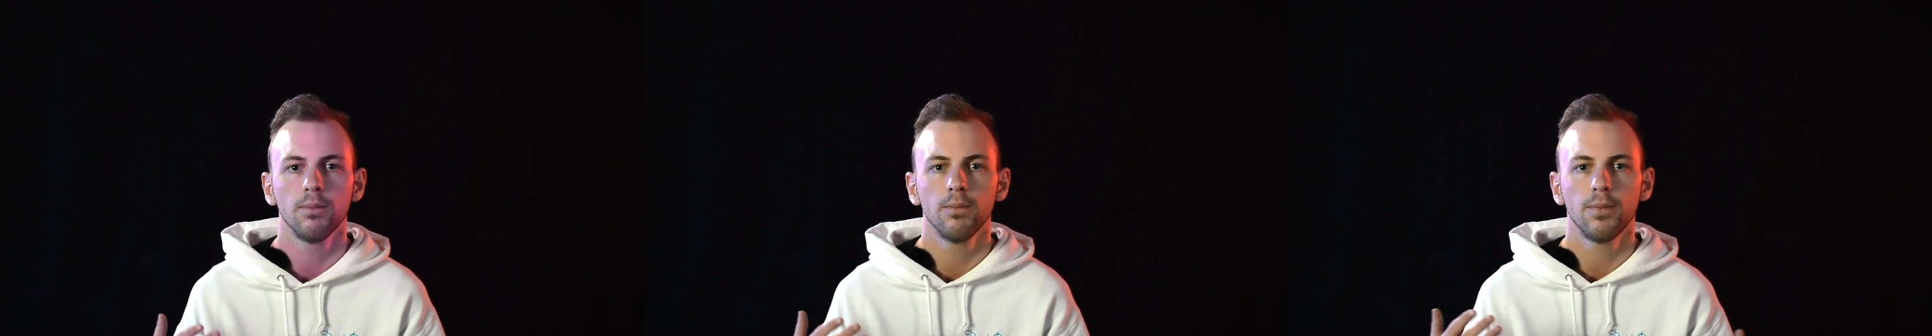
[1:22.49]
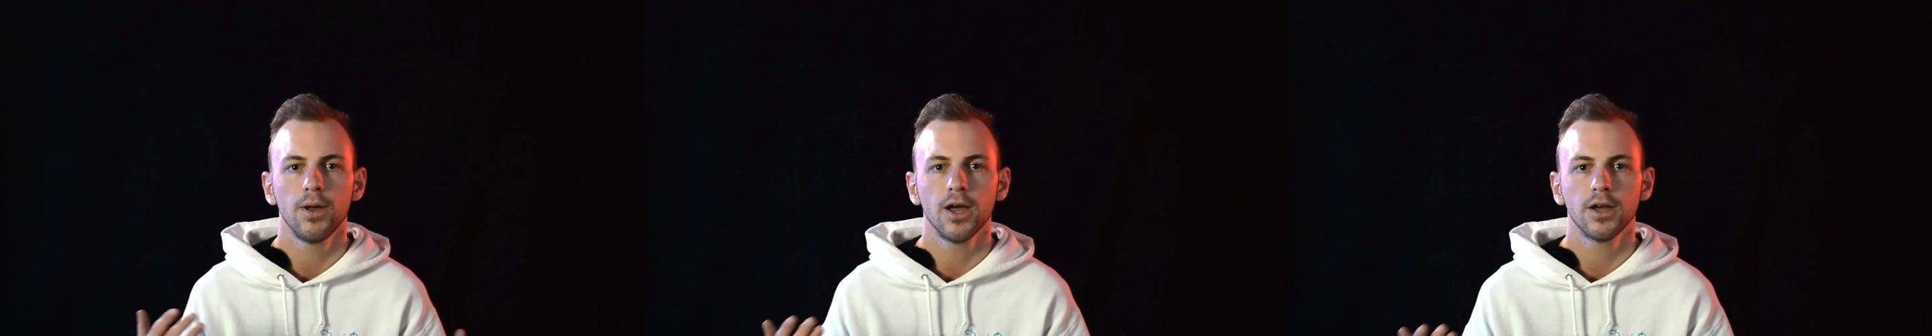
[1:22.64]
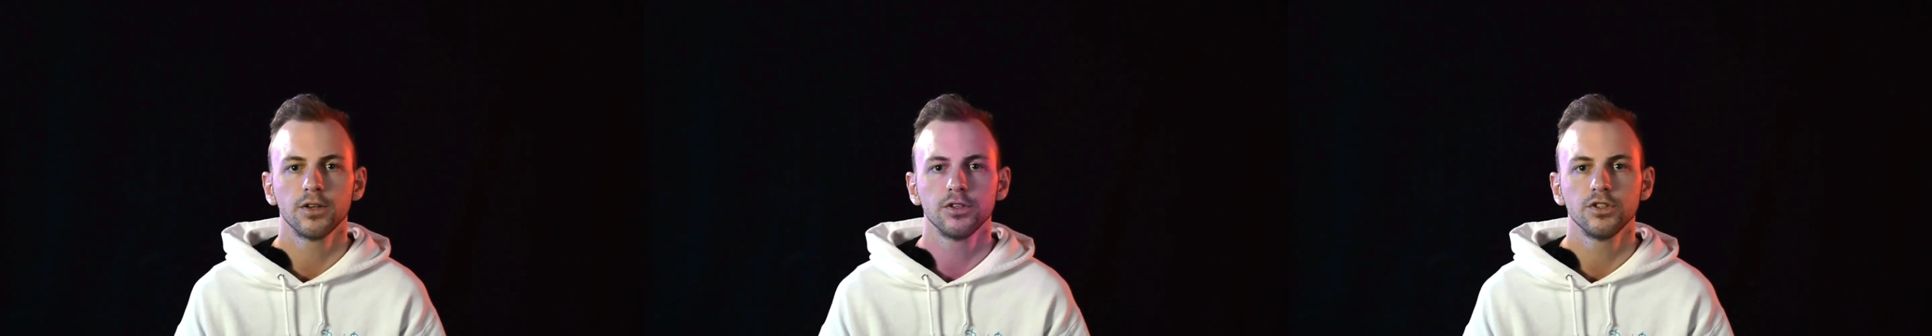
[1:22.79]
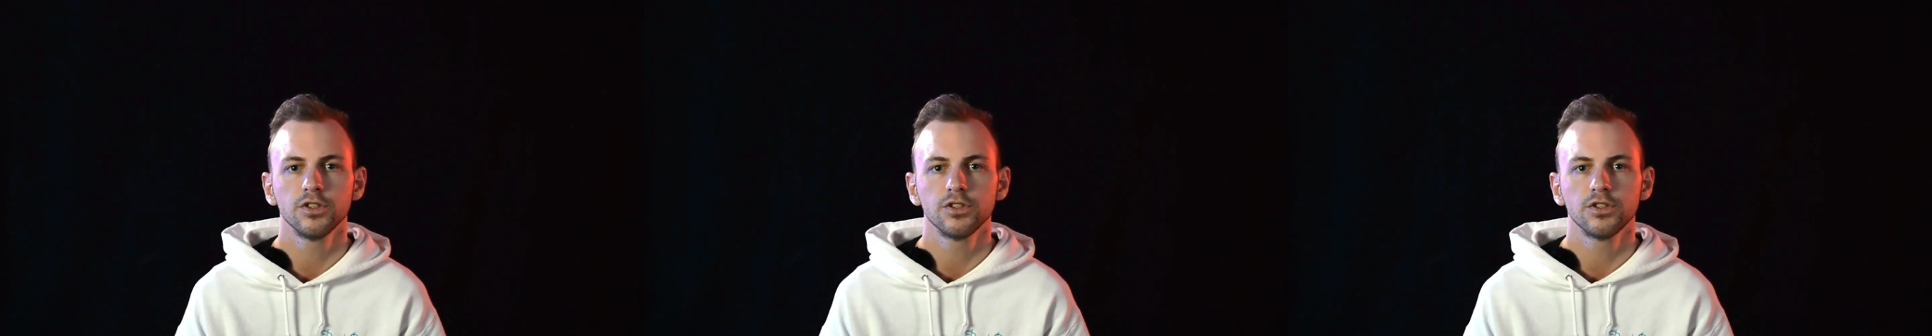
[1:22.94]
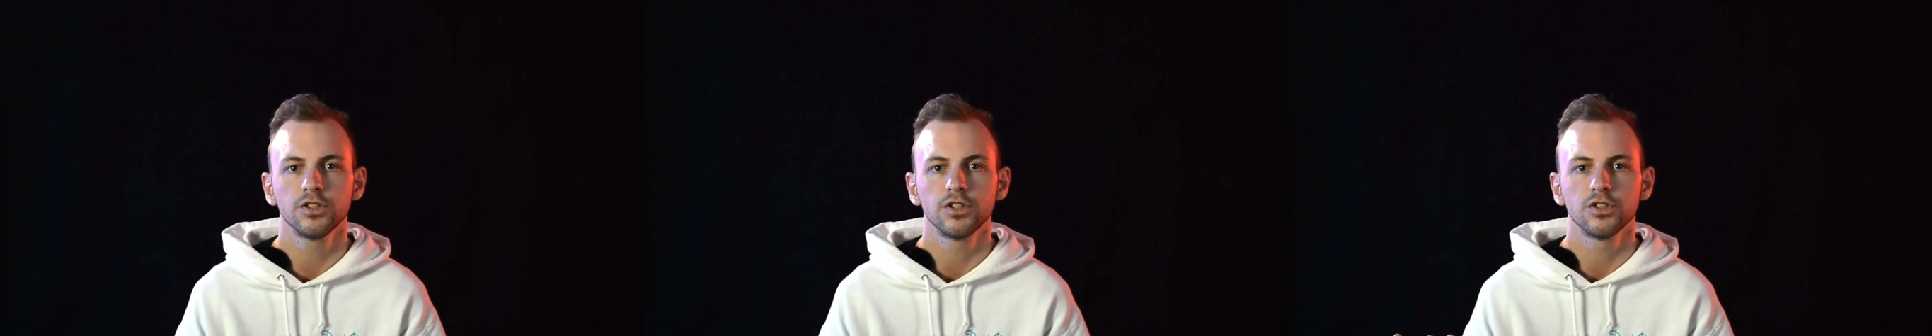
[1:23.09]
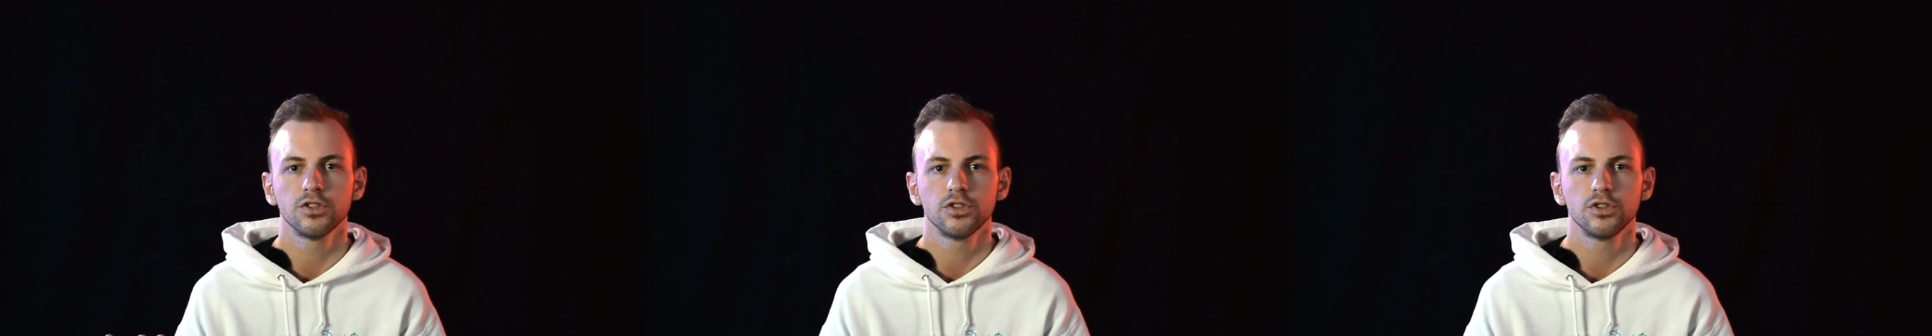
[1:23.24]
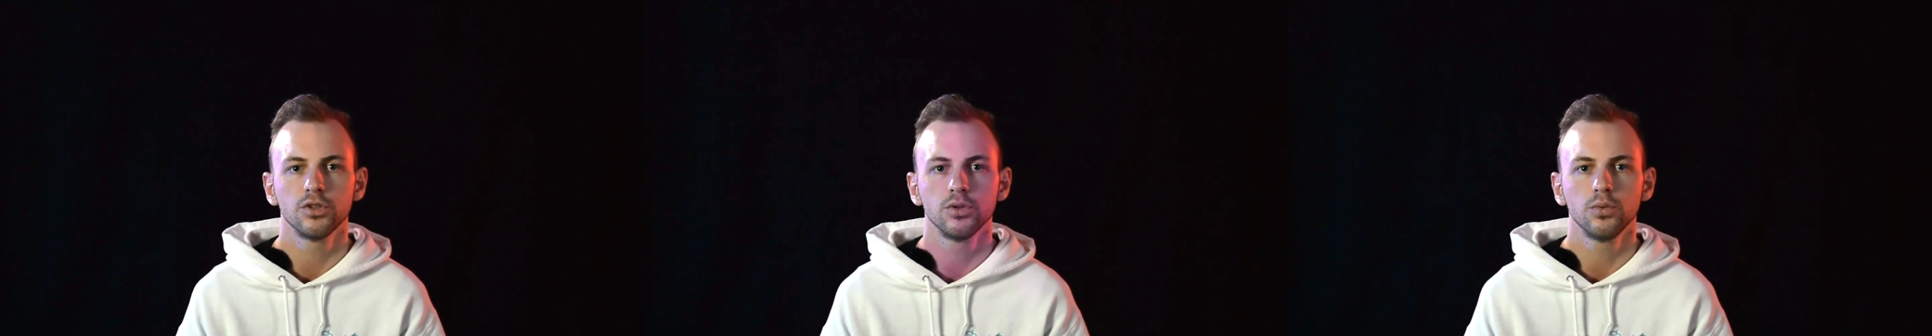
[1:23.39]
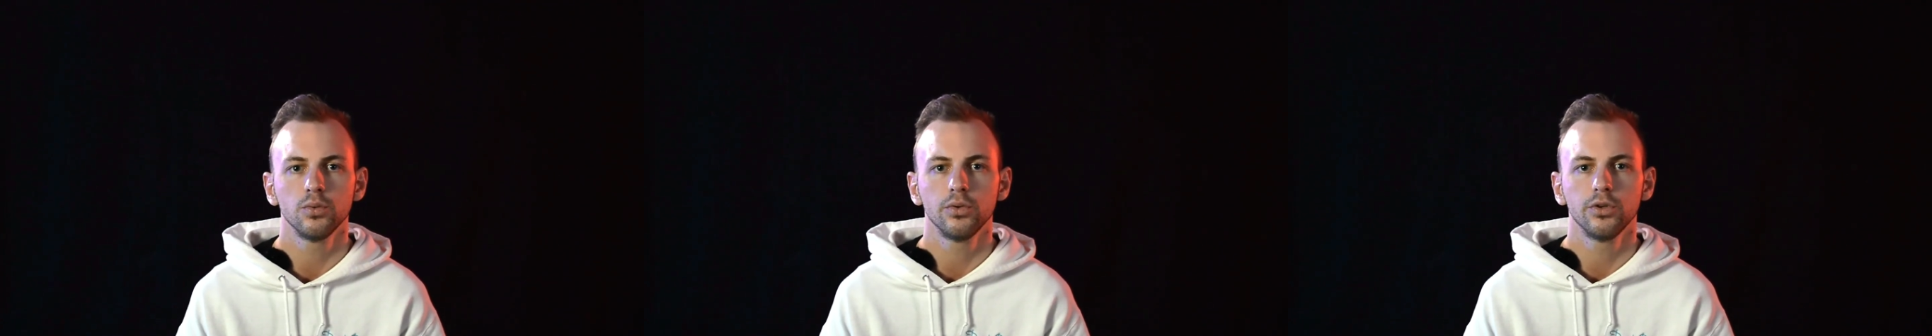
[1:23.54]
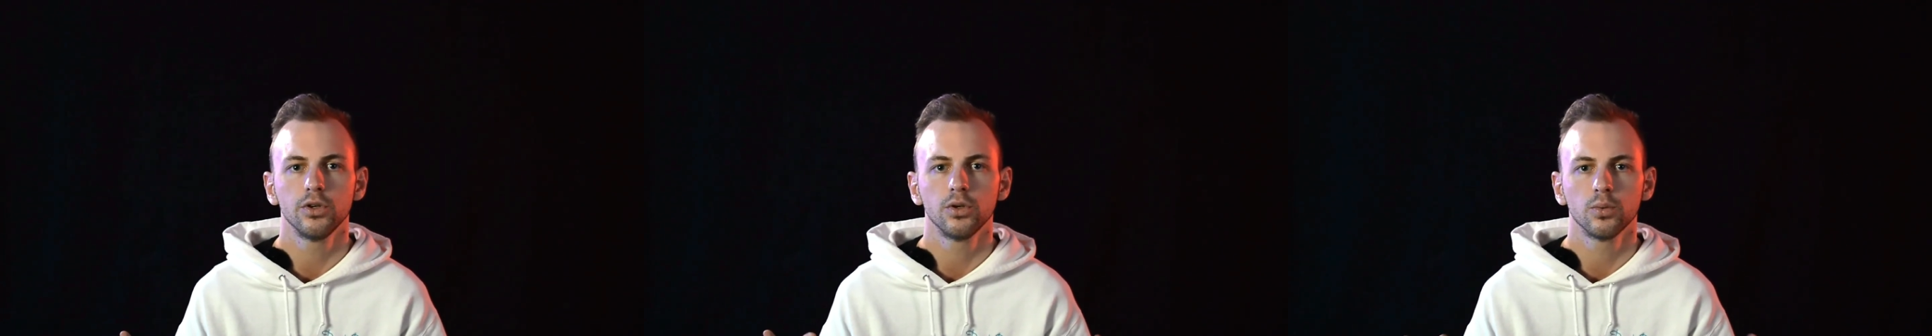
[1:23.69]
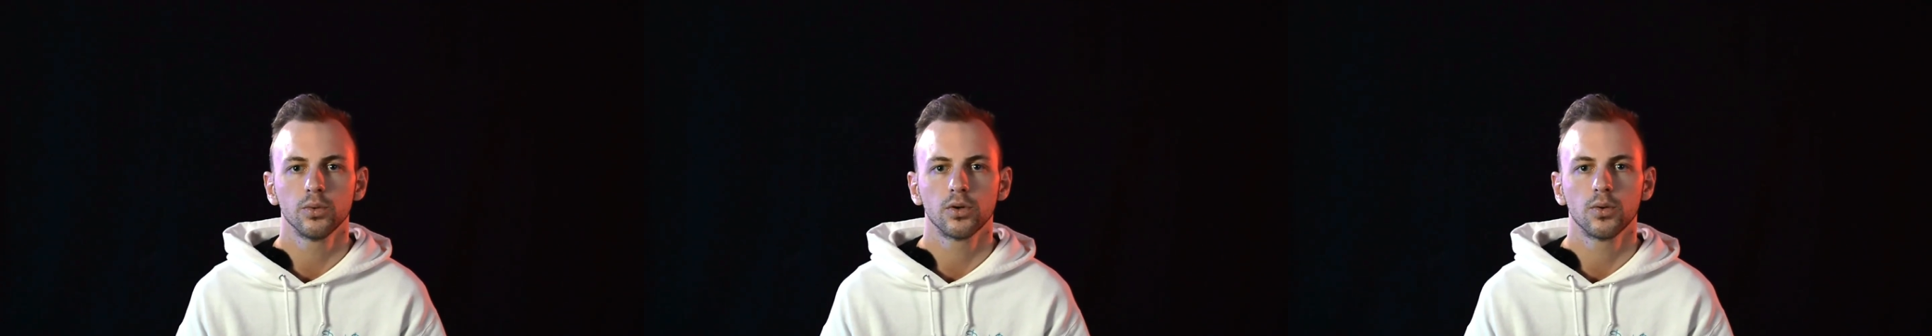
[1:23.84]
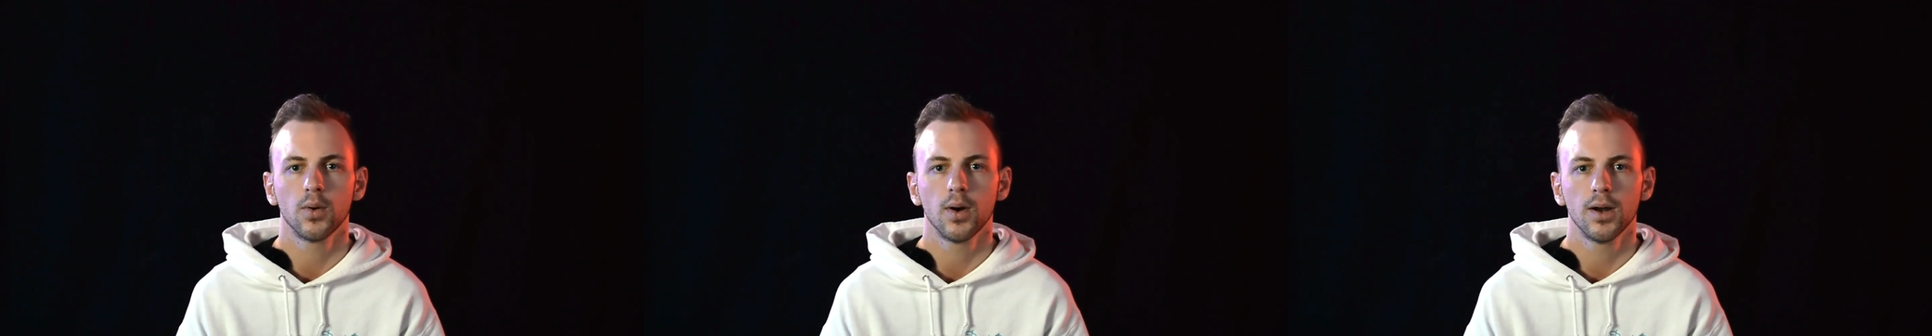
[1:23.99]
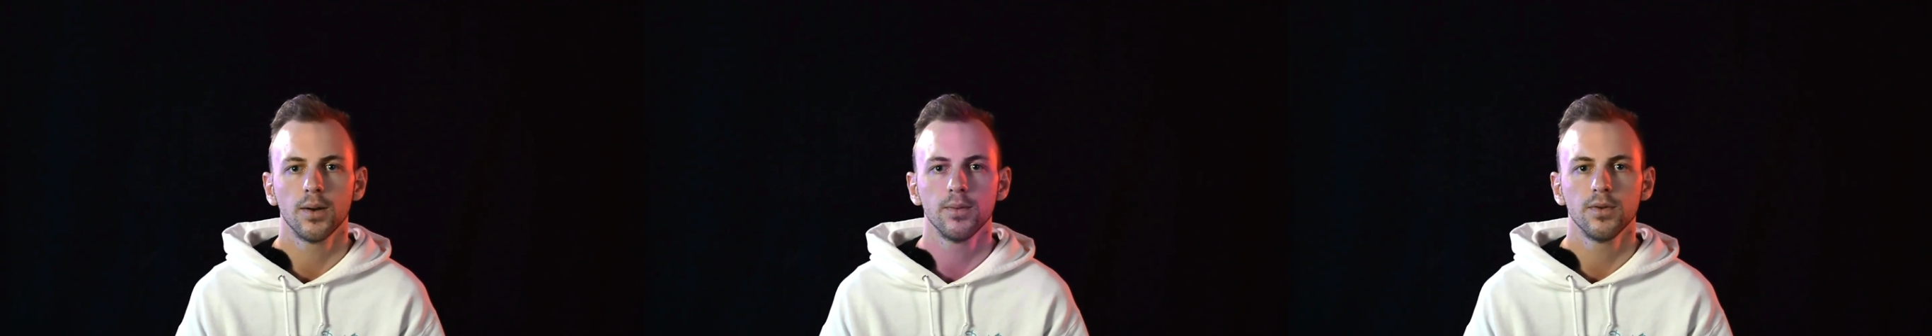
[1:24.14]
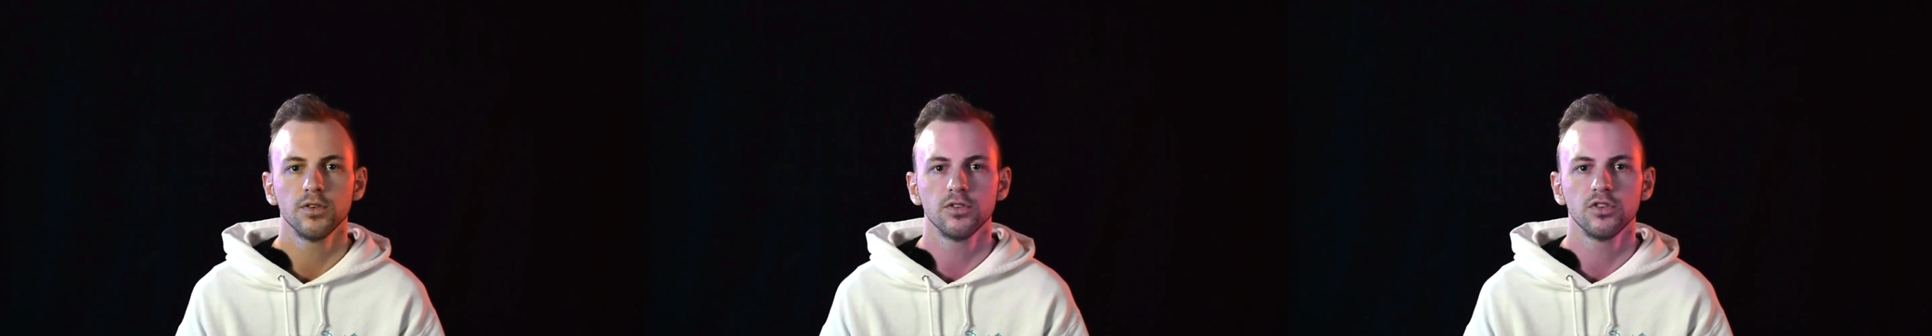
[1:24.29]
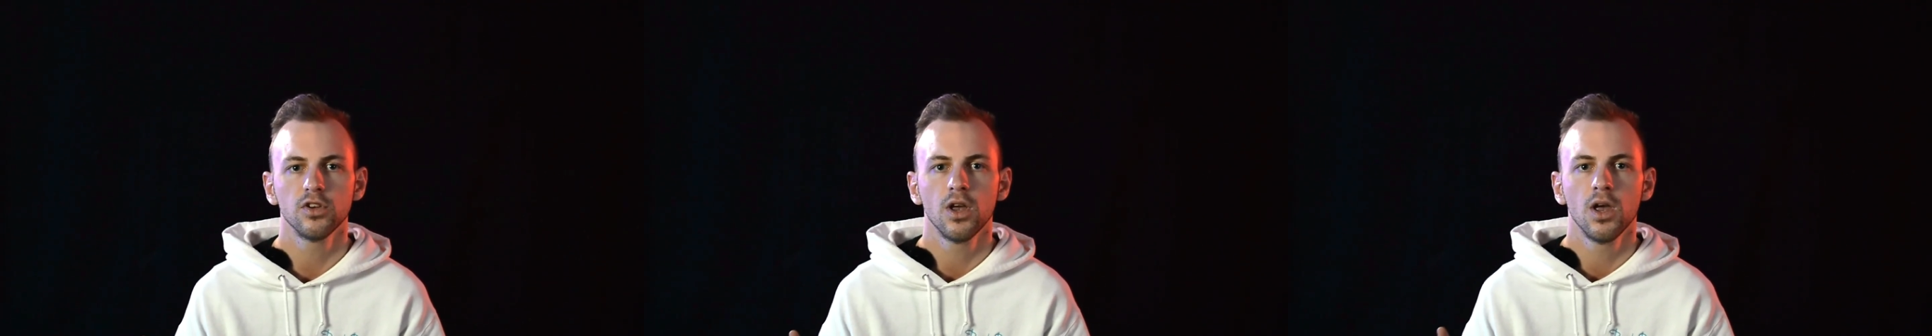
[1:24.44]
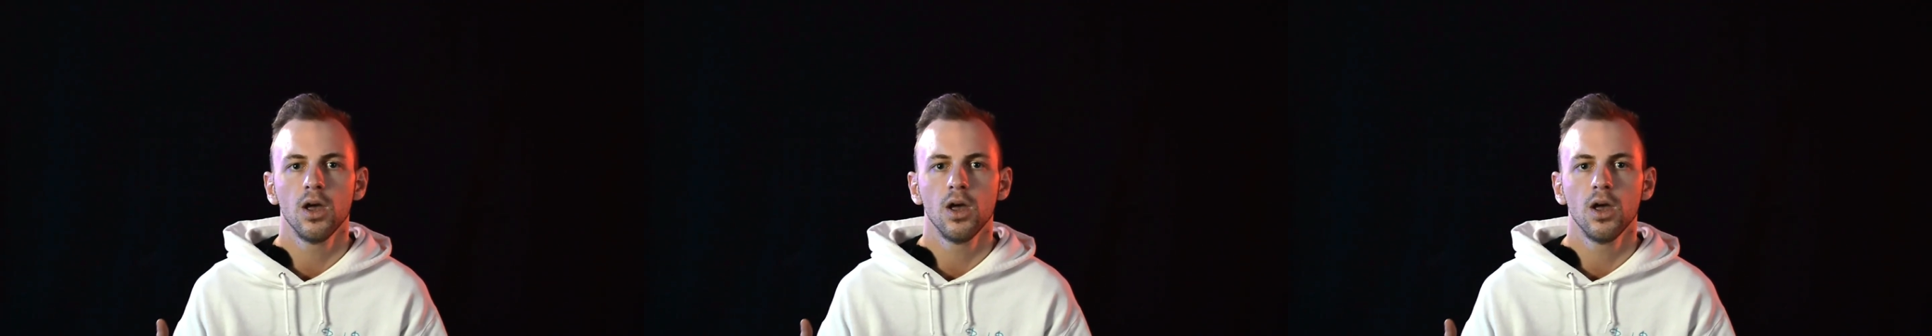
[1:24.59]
packages to suit your requirements,